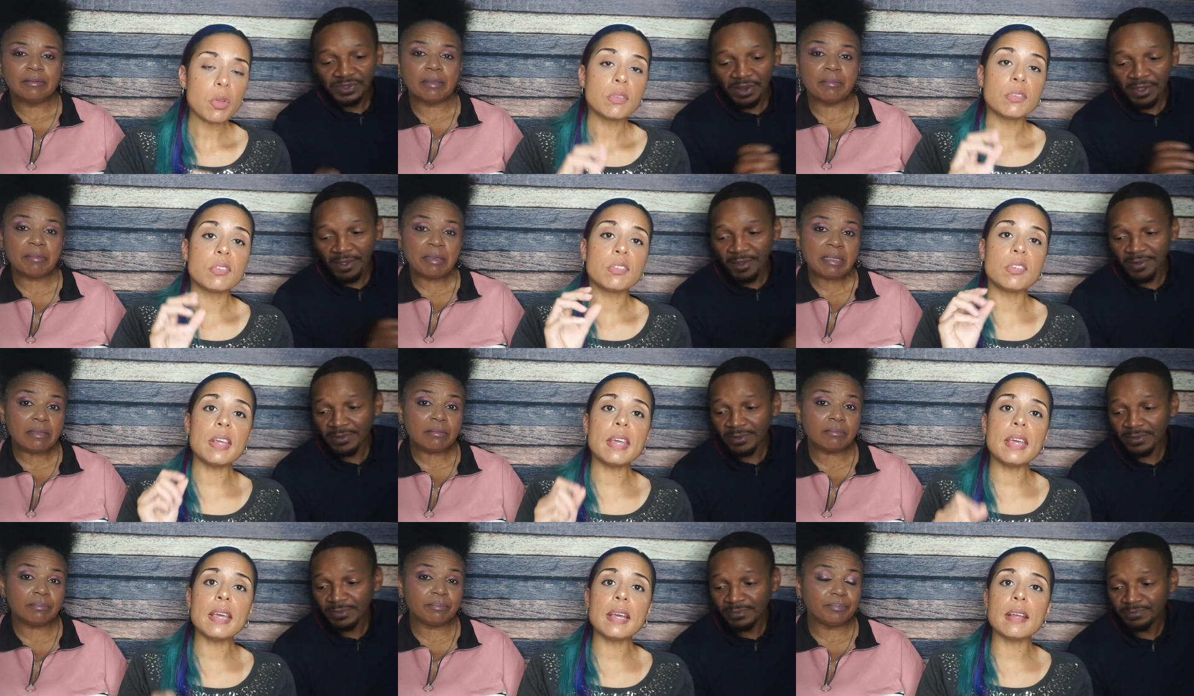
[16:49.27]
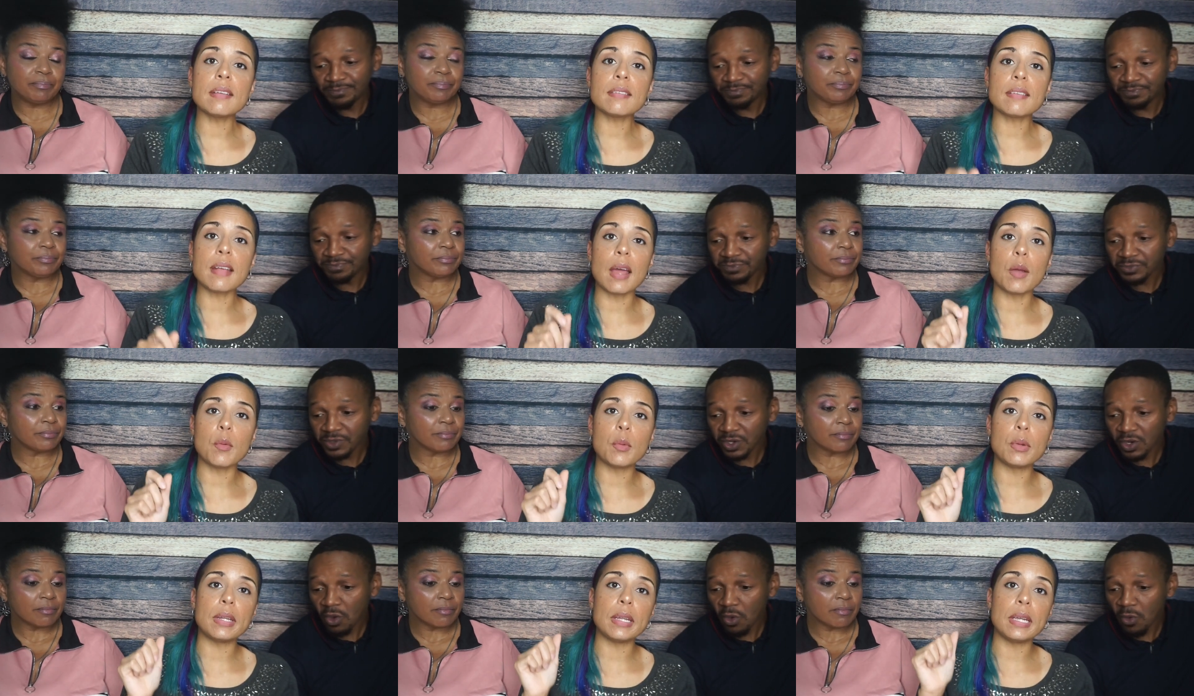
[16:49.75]
Speaker 1: mean, Seeing as
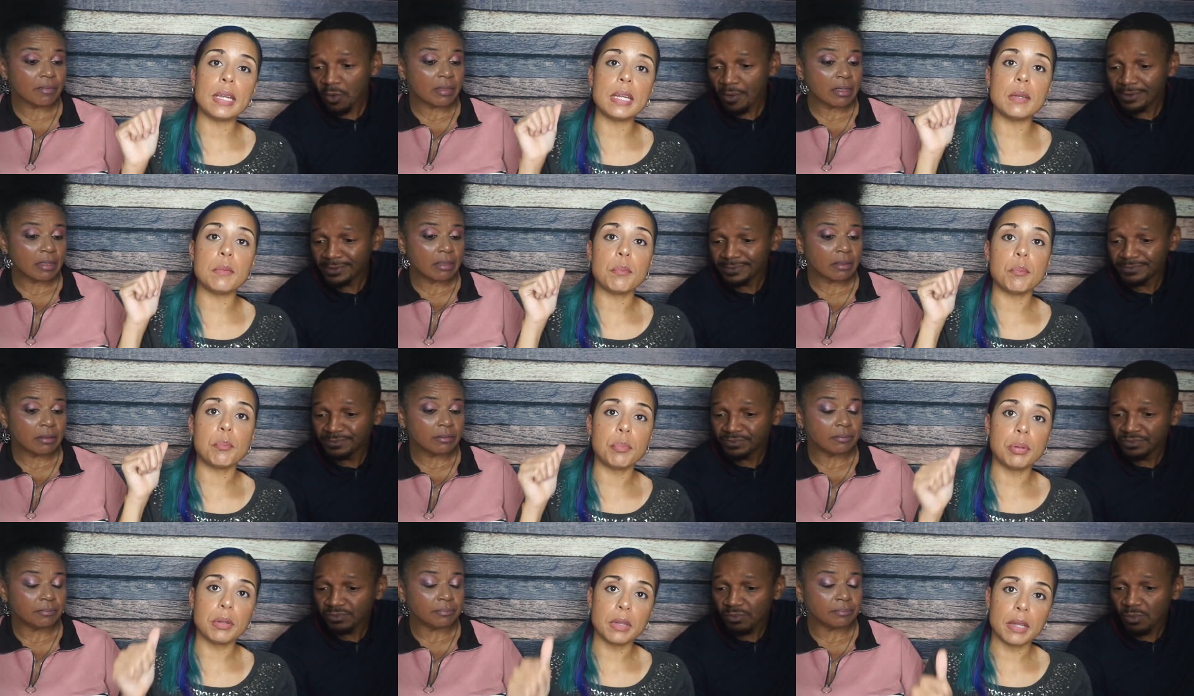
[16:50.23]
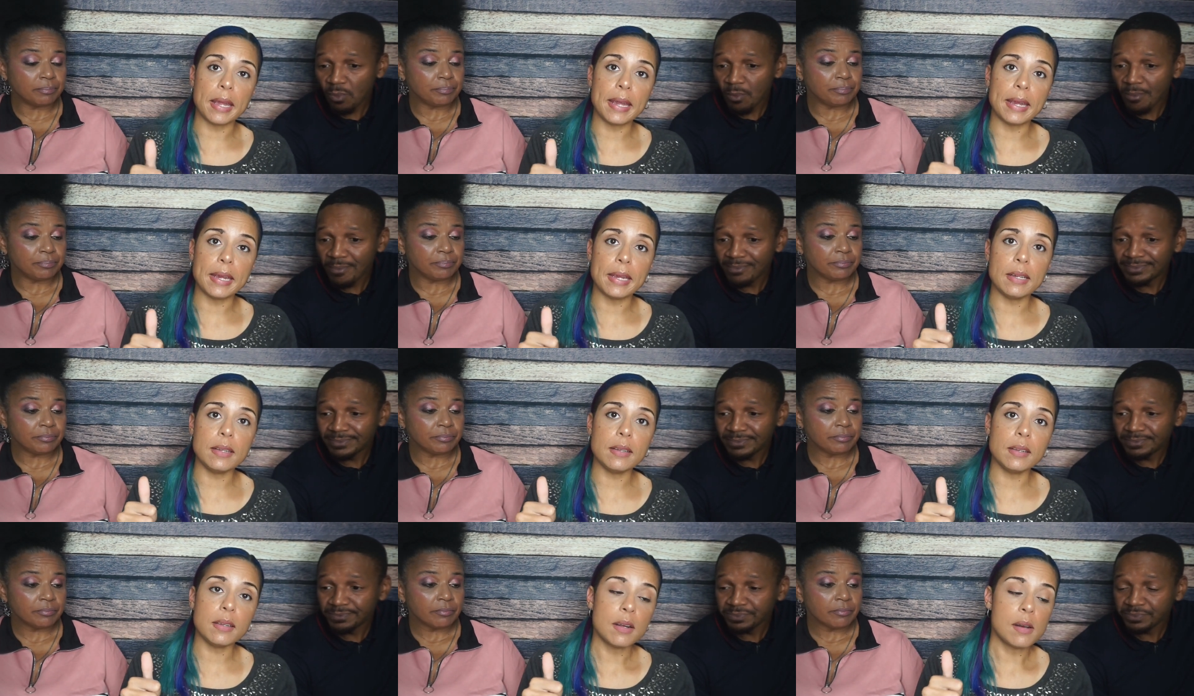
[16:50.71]
I would eat
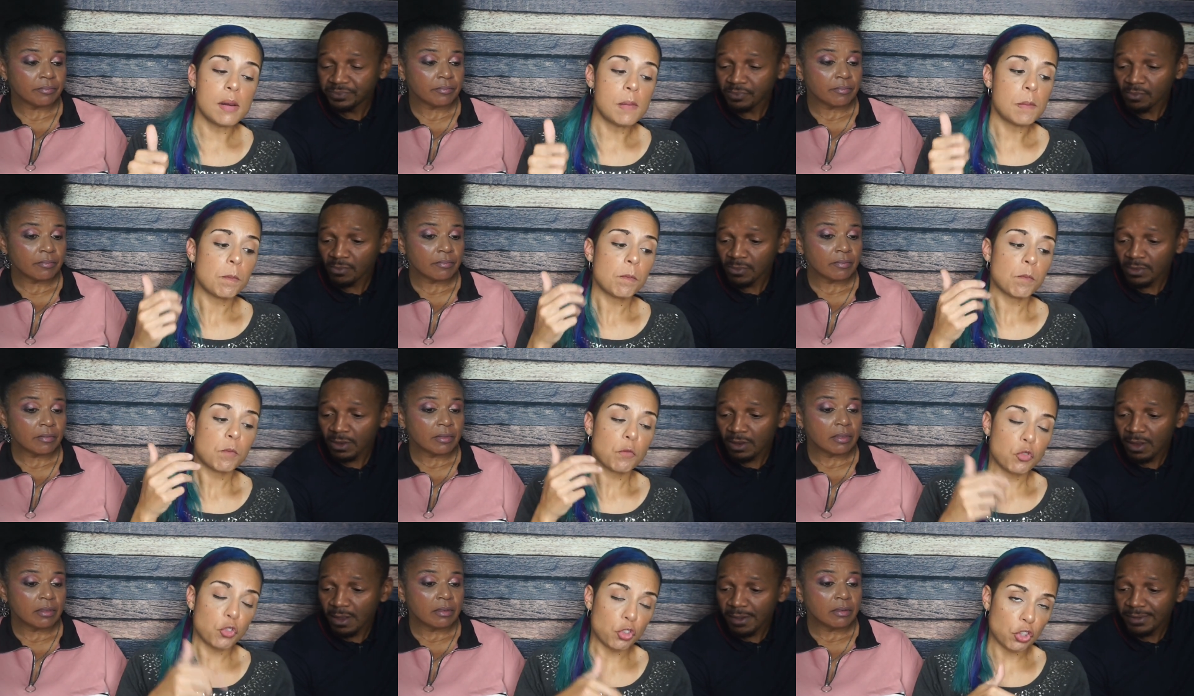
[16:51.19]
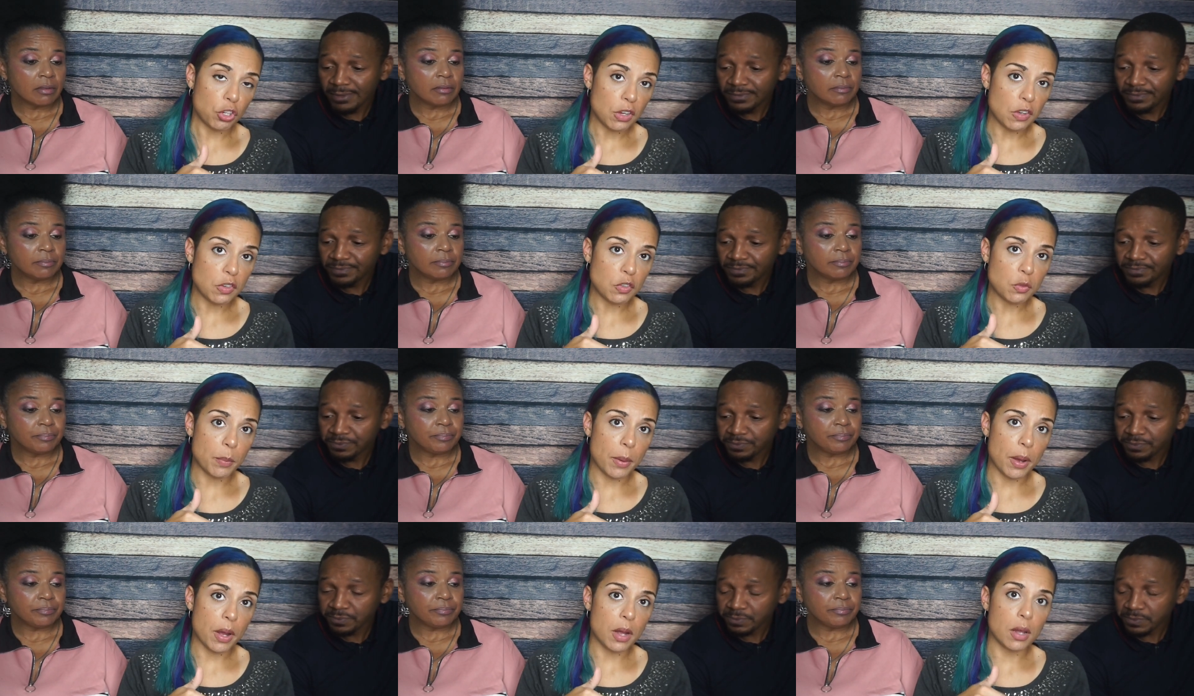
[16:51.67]
plain
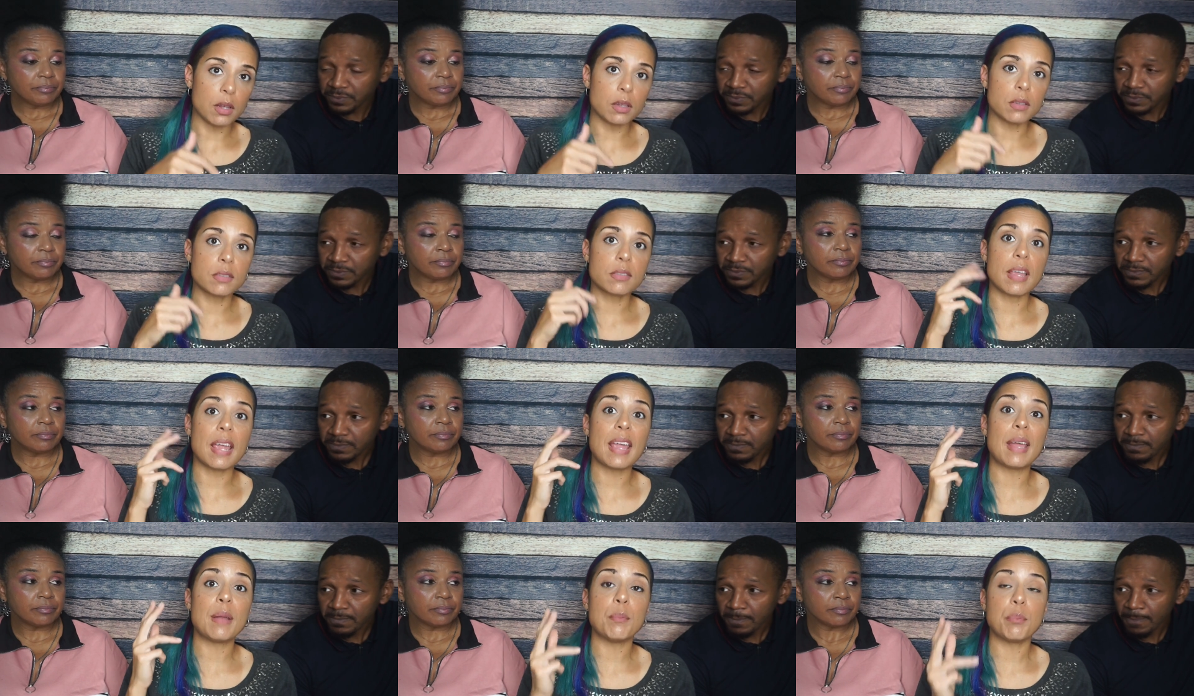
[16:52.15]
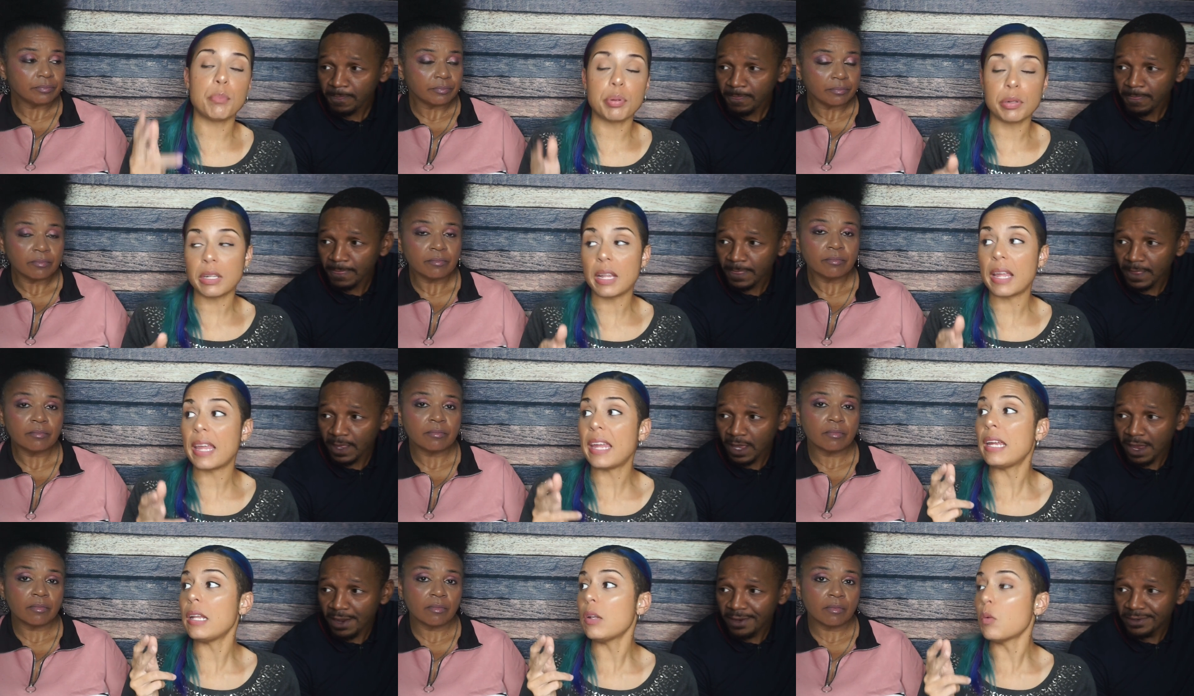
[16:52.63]
cheese balls and
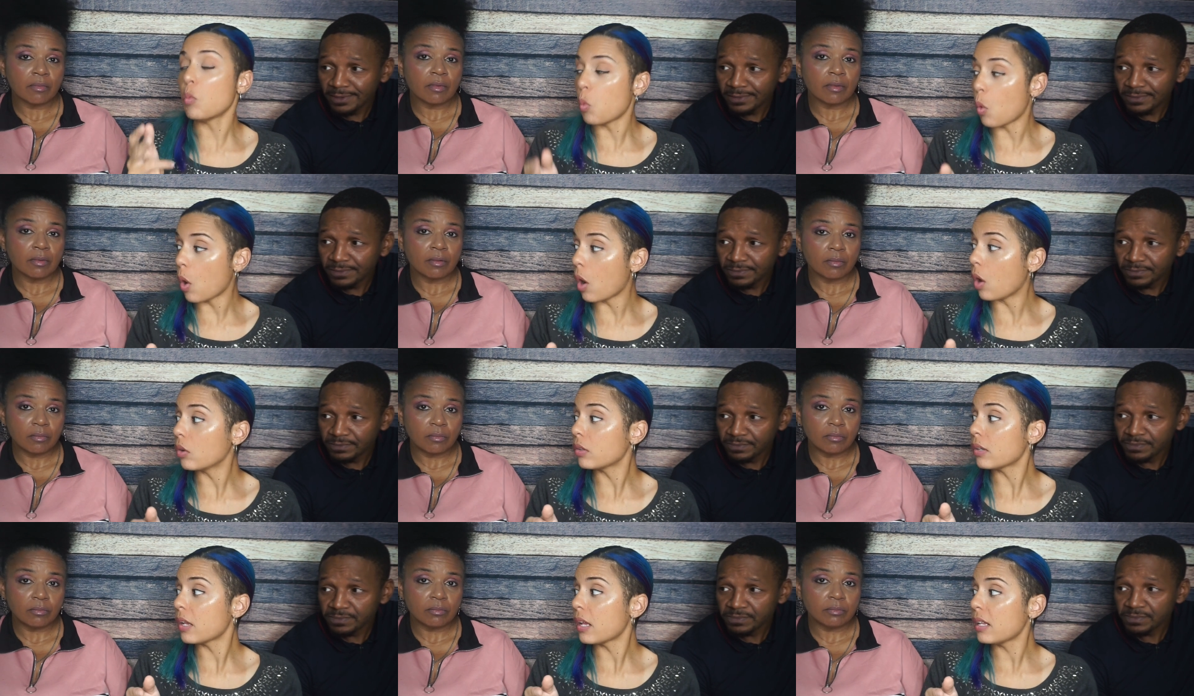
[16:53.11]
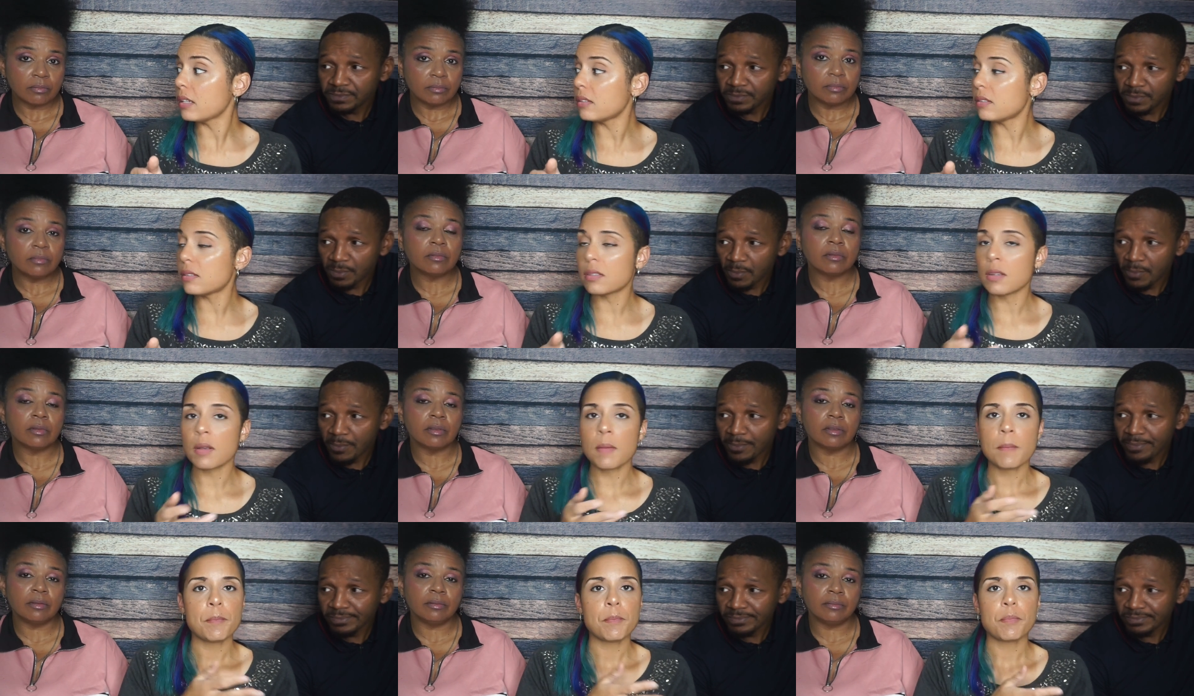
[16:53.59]
plain
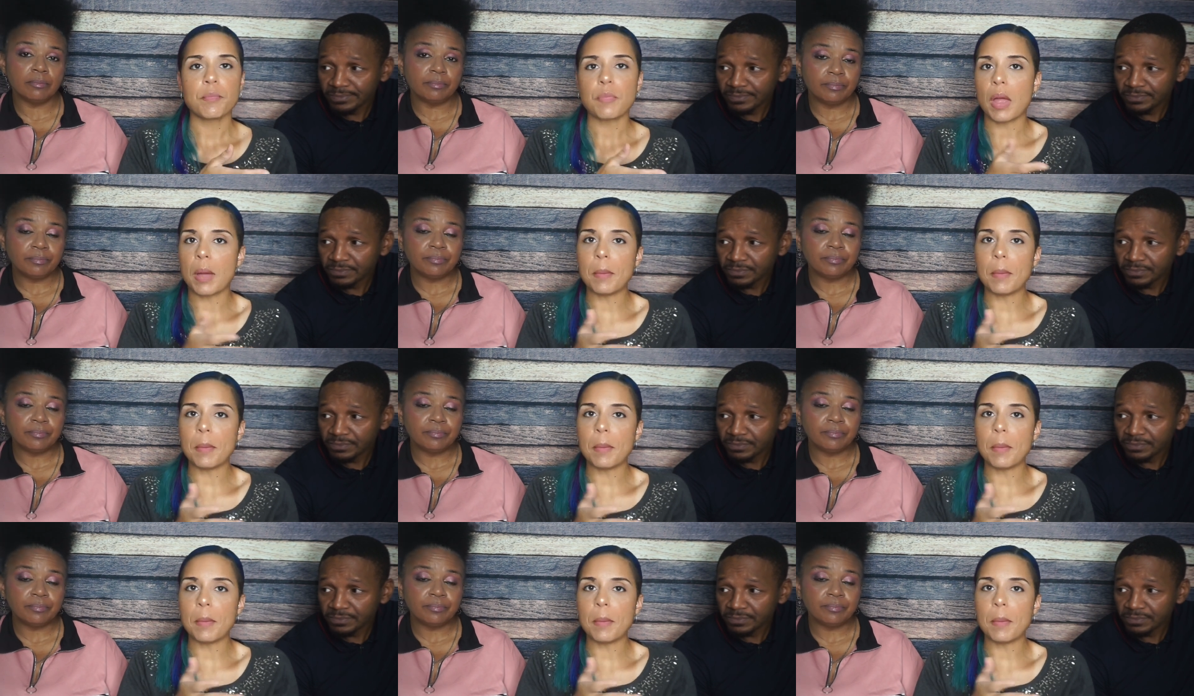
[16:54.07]
walnuts, okay. Uh-huh.